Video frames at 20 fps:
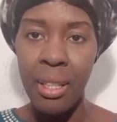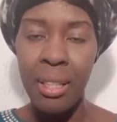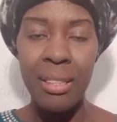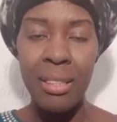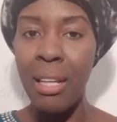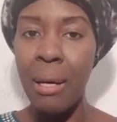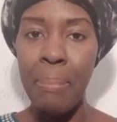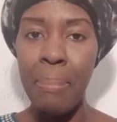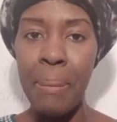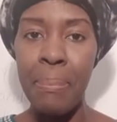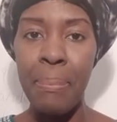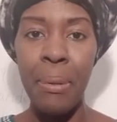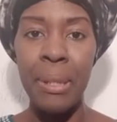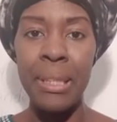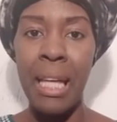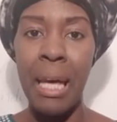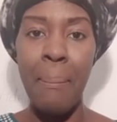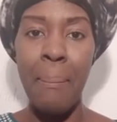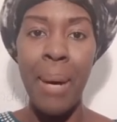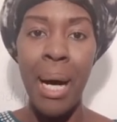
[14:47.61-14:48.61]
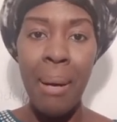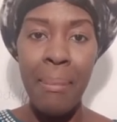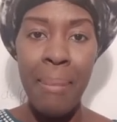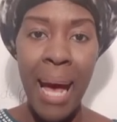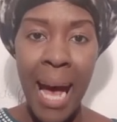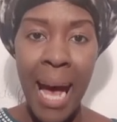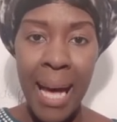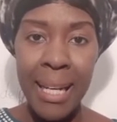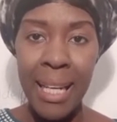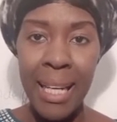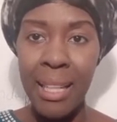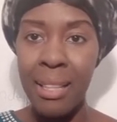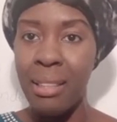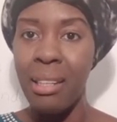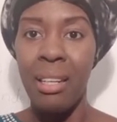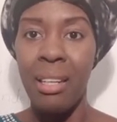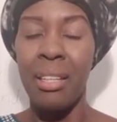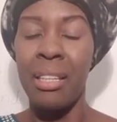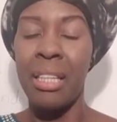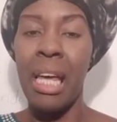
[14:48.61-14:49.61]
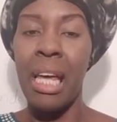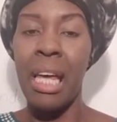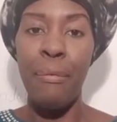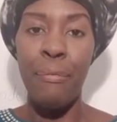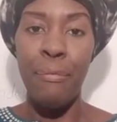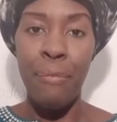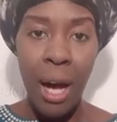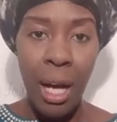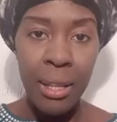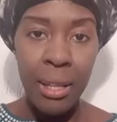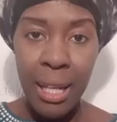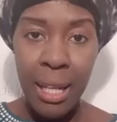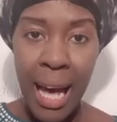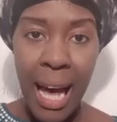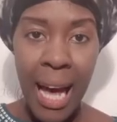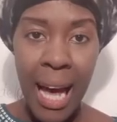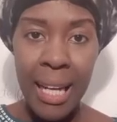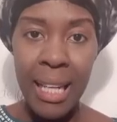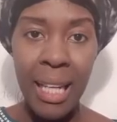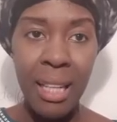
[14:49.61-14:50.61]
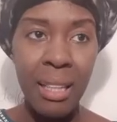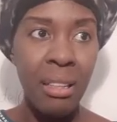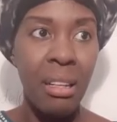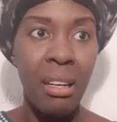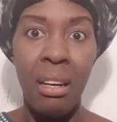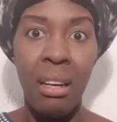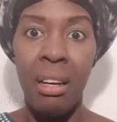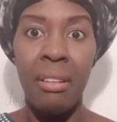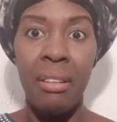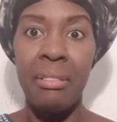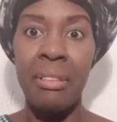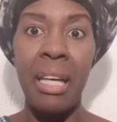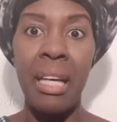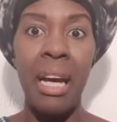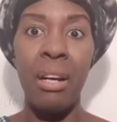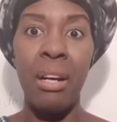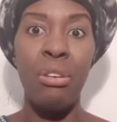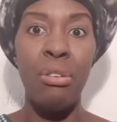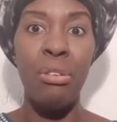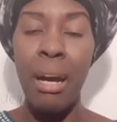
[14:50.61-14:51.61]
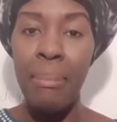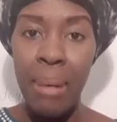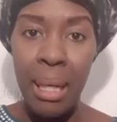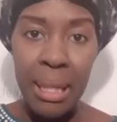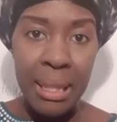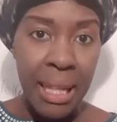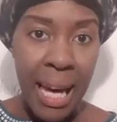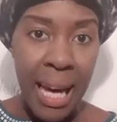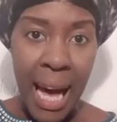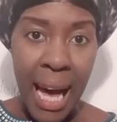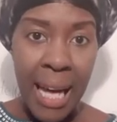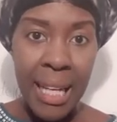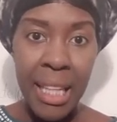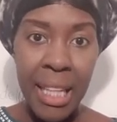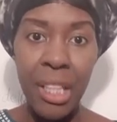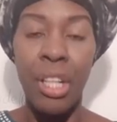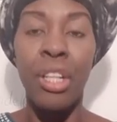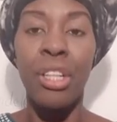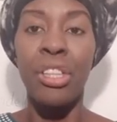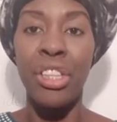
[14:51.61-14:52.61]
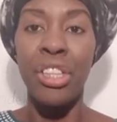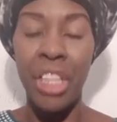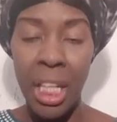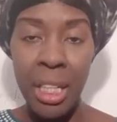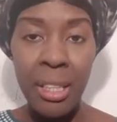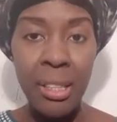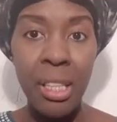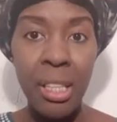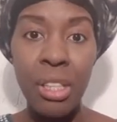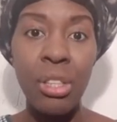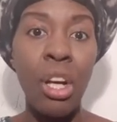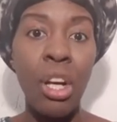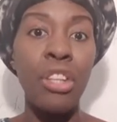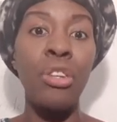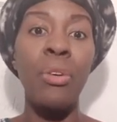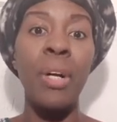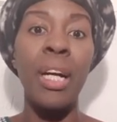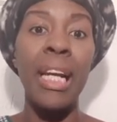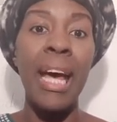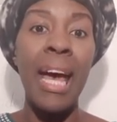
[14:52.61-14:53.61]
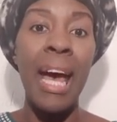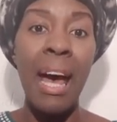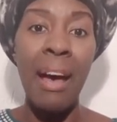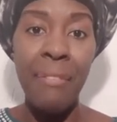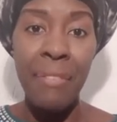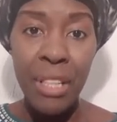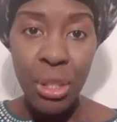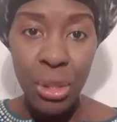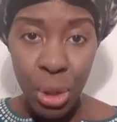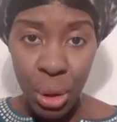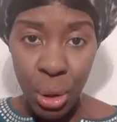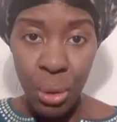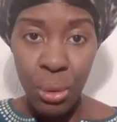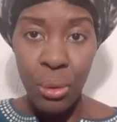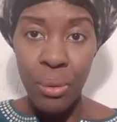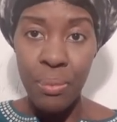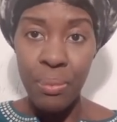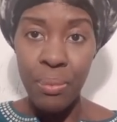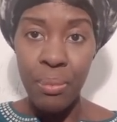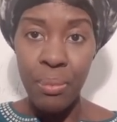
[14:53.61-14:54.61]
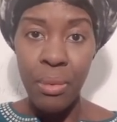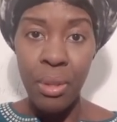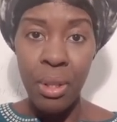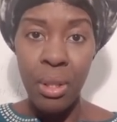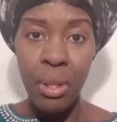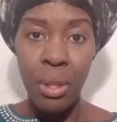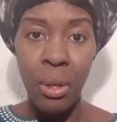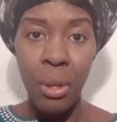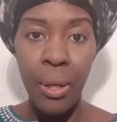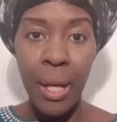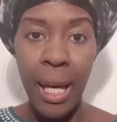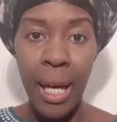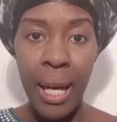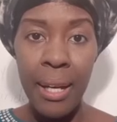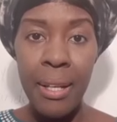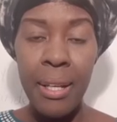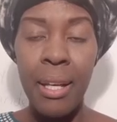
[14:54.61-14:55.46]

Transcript: Some people, their mom had it, their father had it, their grandmother had it, chances are you gonna have it too, ok?